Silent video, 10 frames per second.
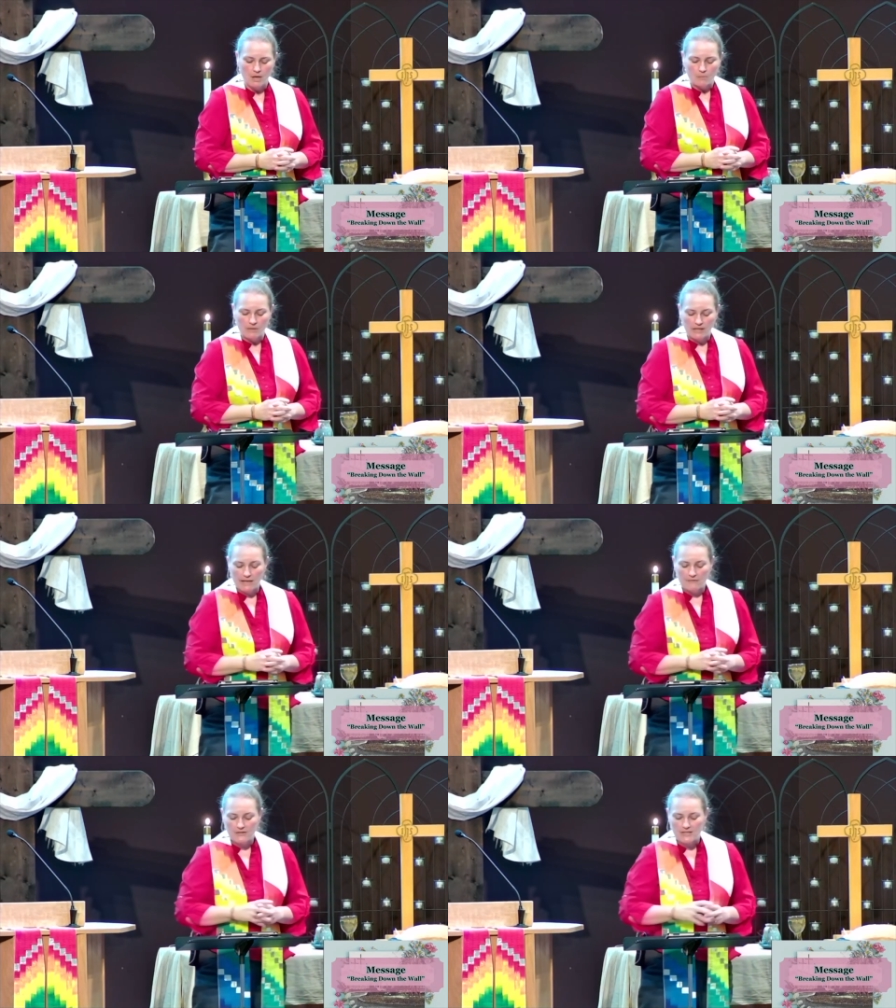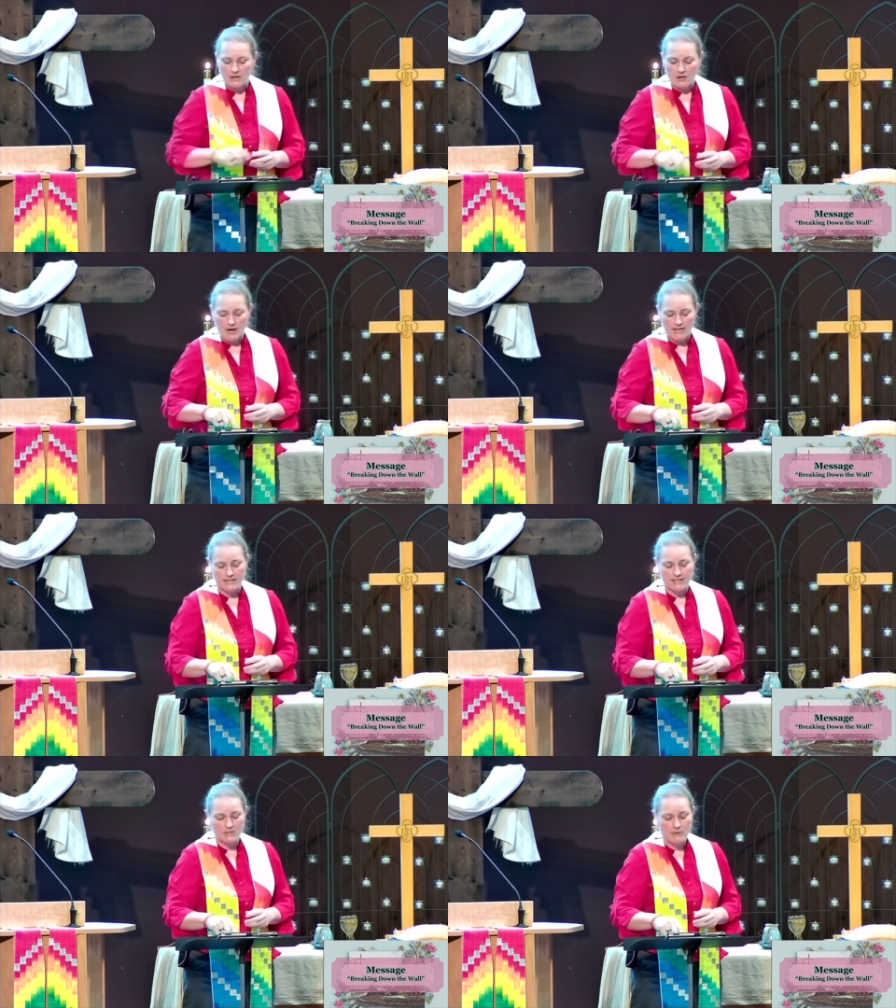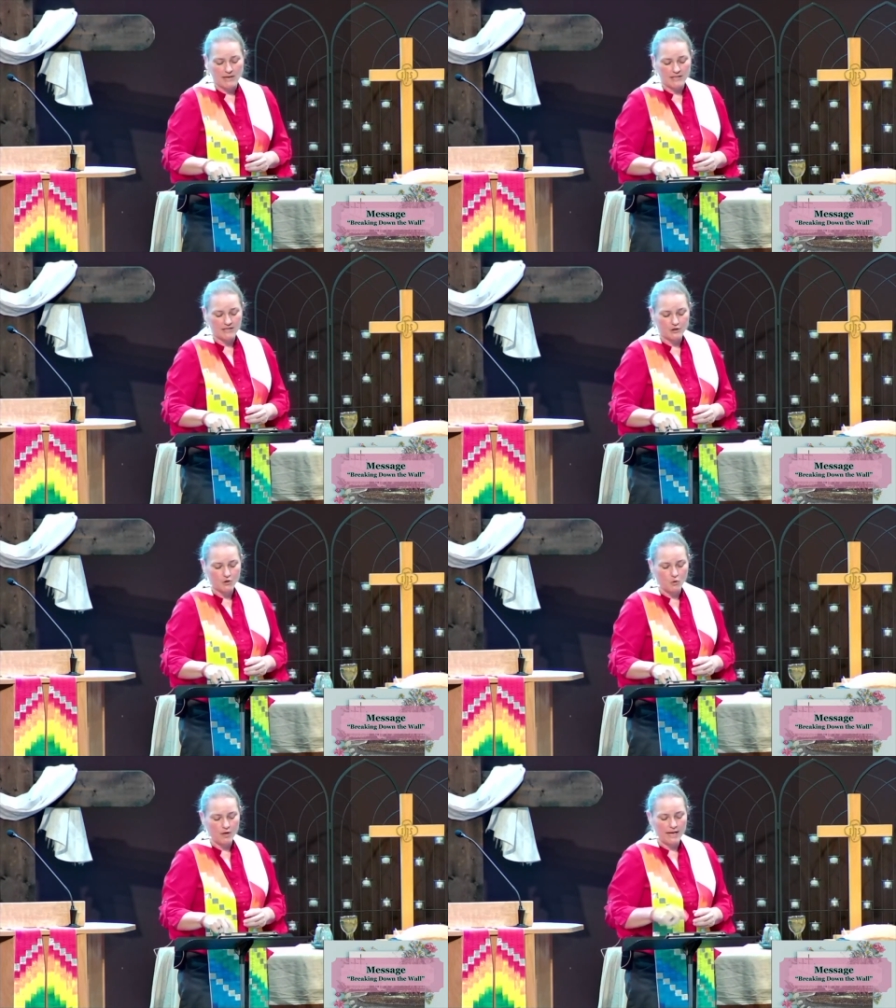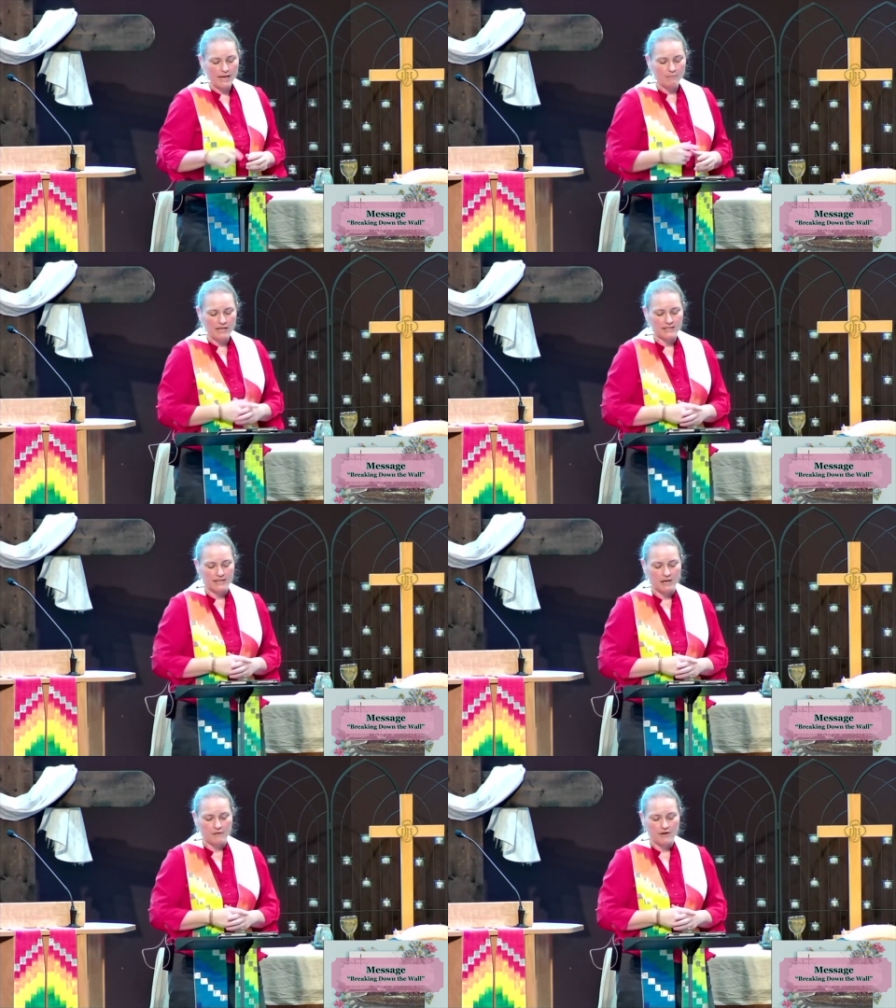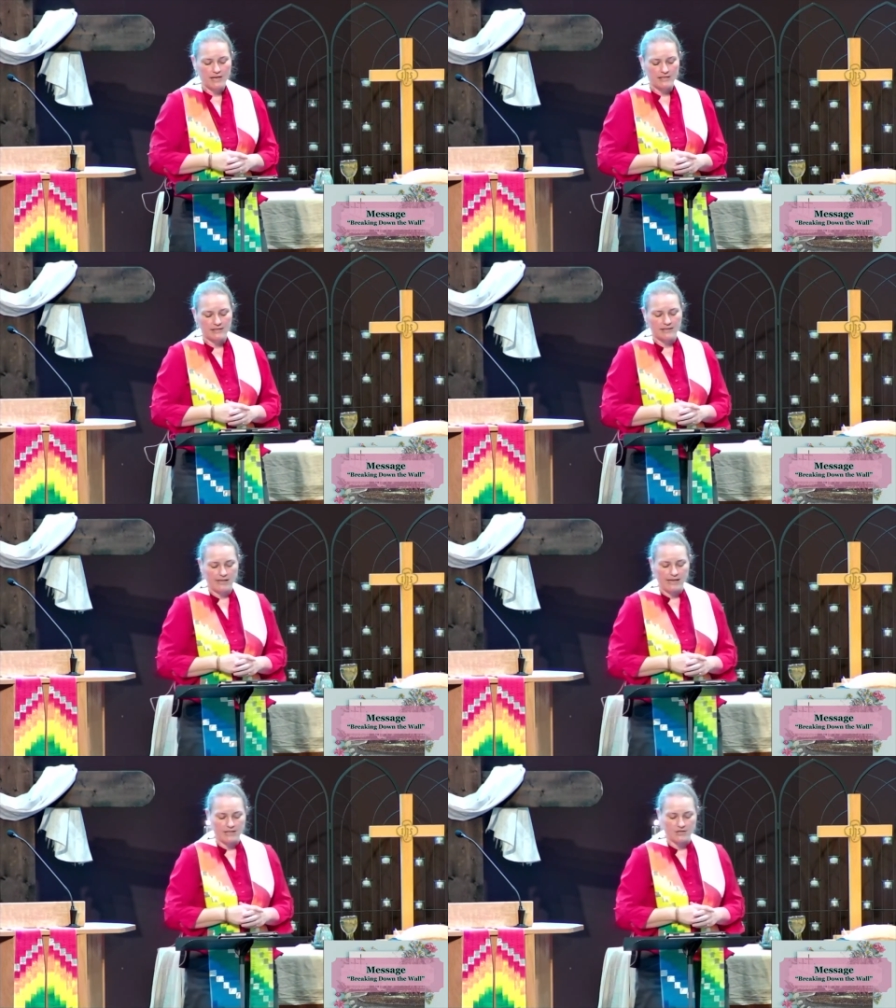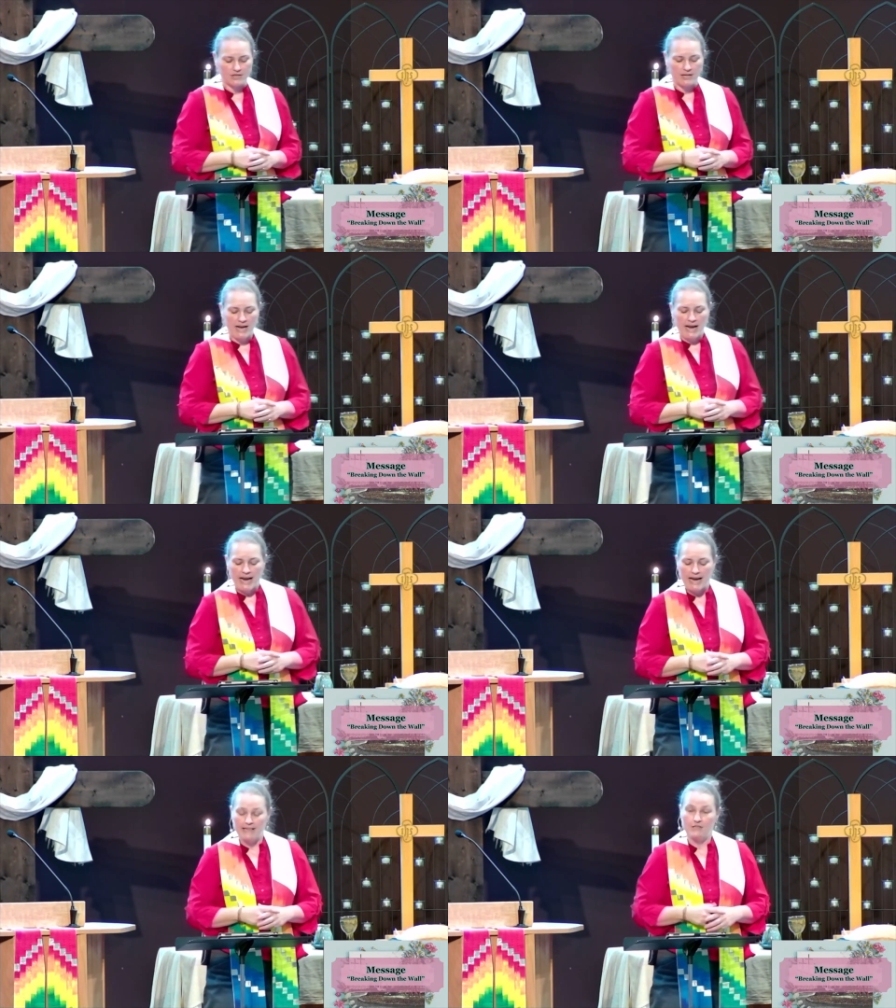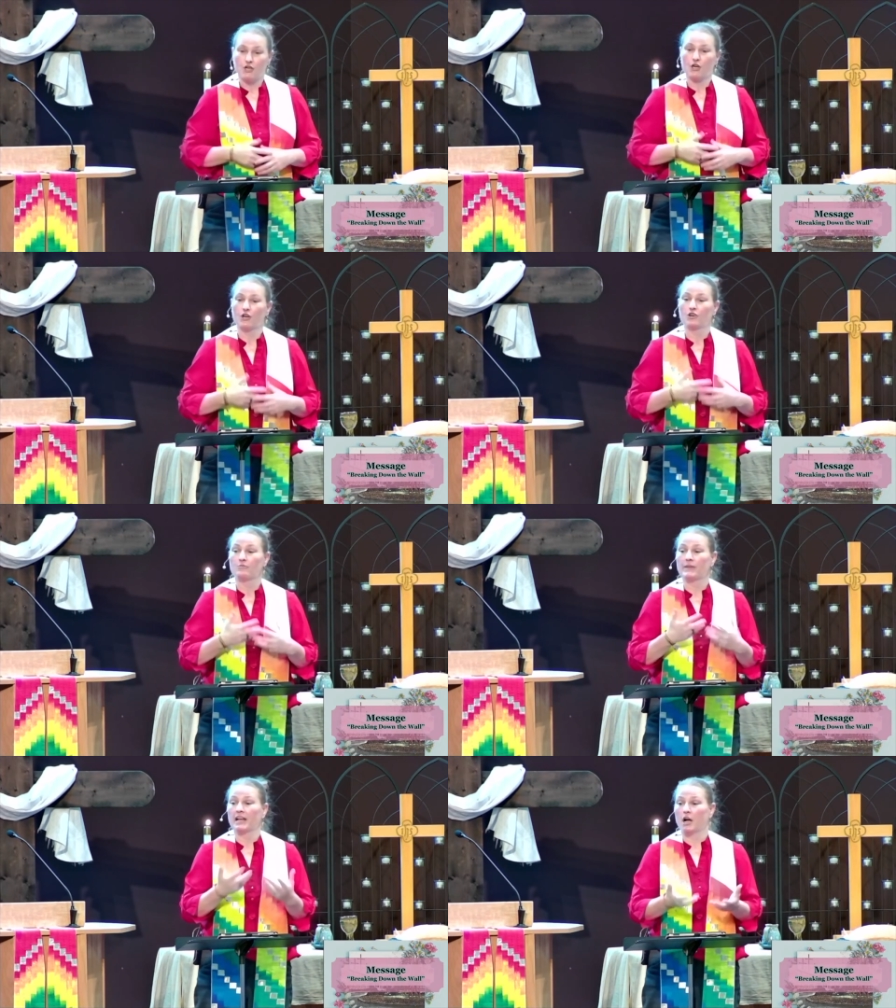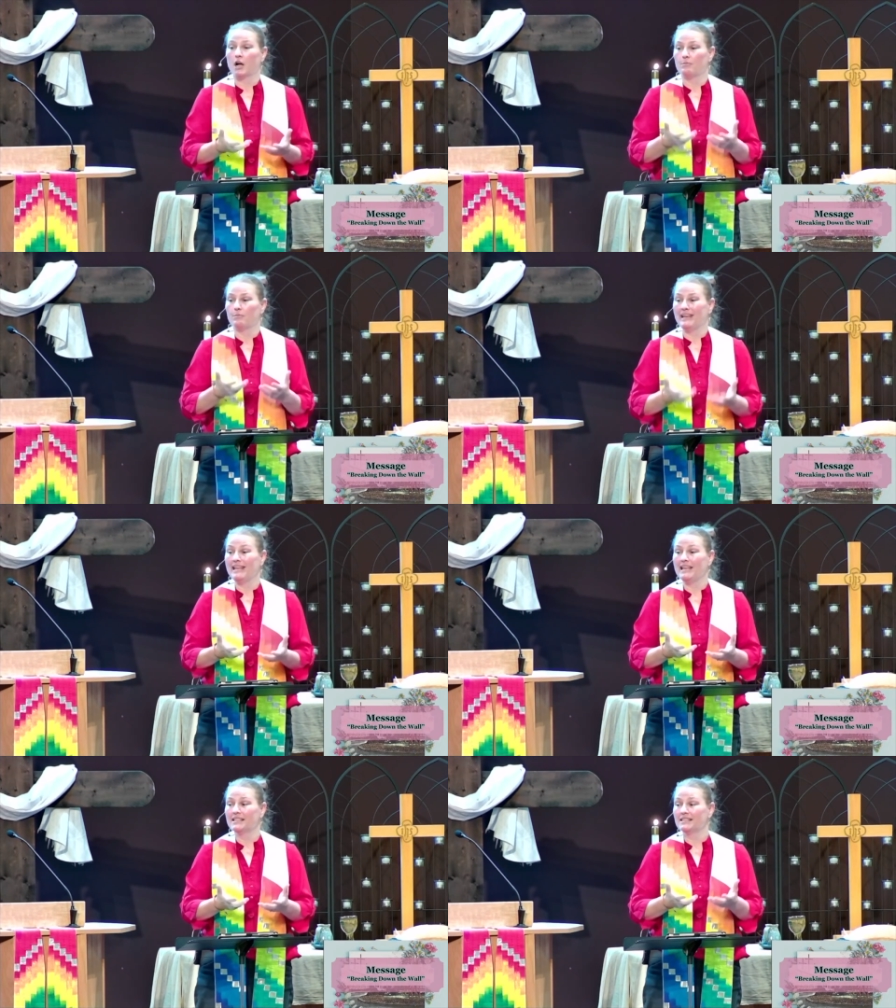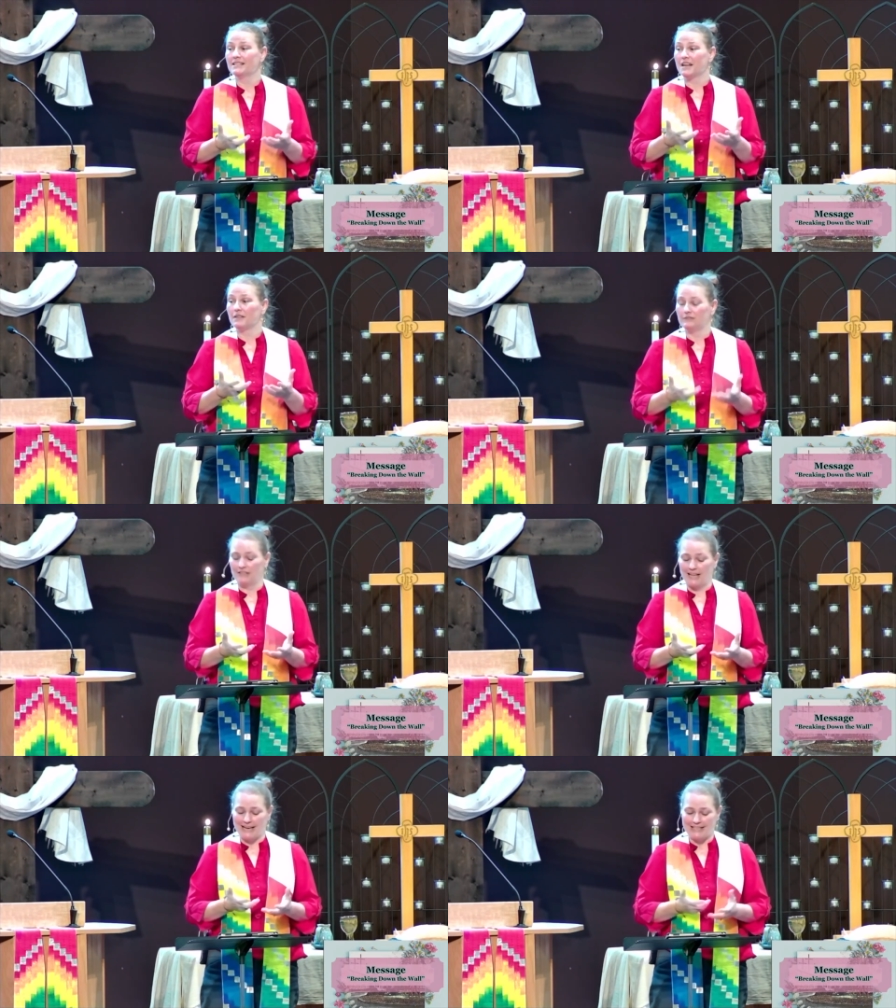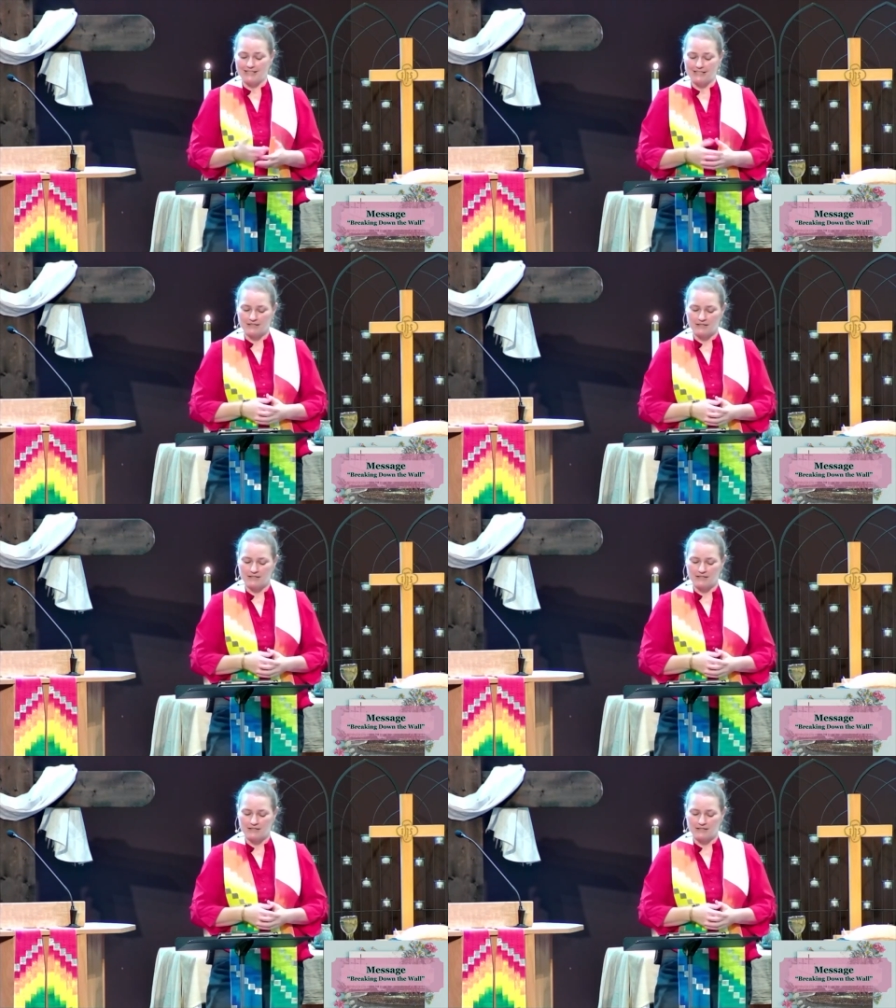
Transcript: Believers in Christ experience the joy and blessing of reconciliation and in turn become beacons of light,